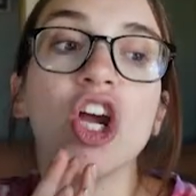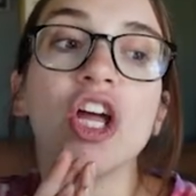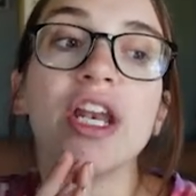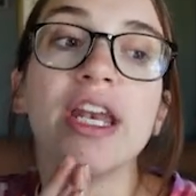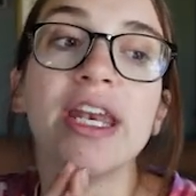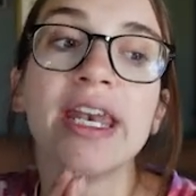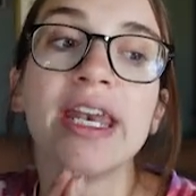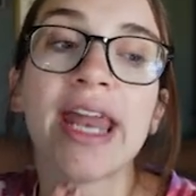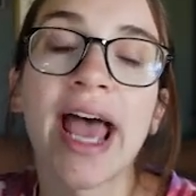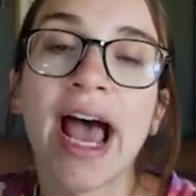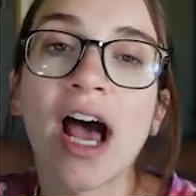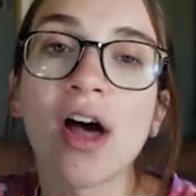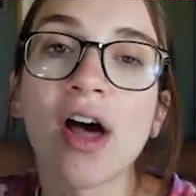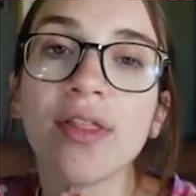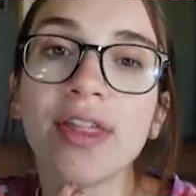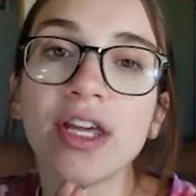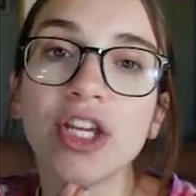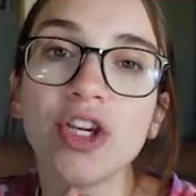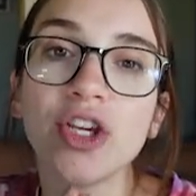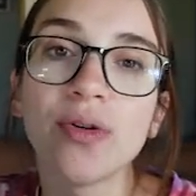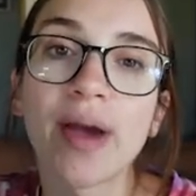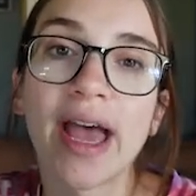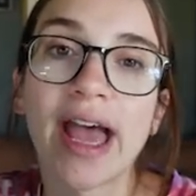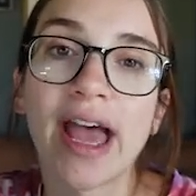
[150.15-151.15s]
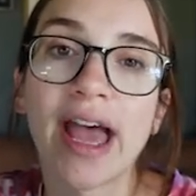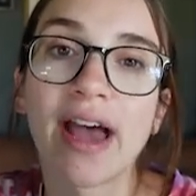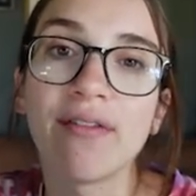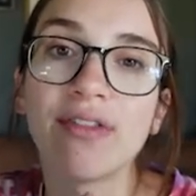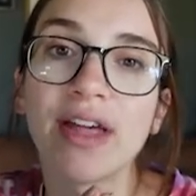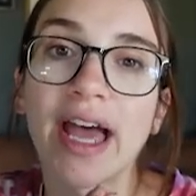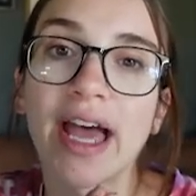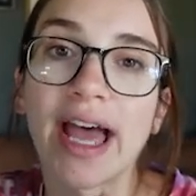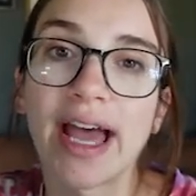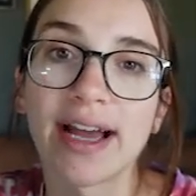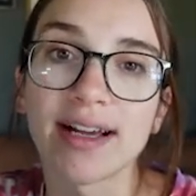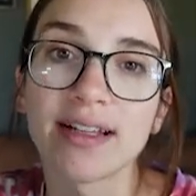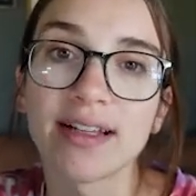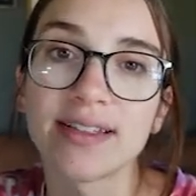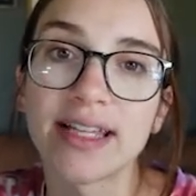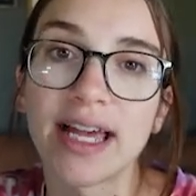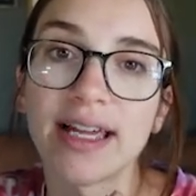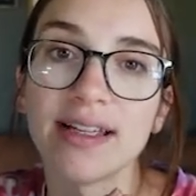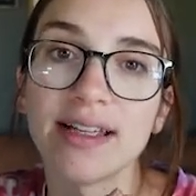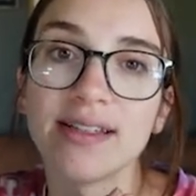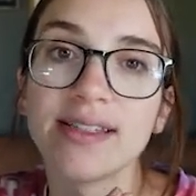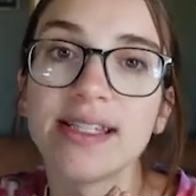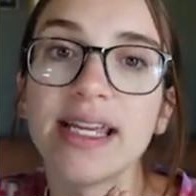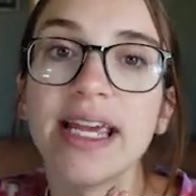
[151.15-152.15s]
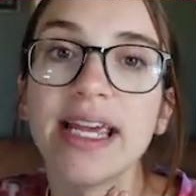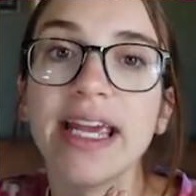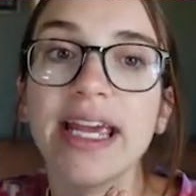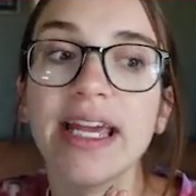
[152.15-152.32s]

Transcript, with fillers: Now that you have the access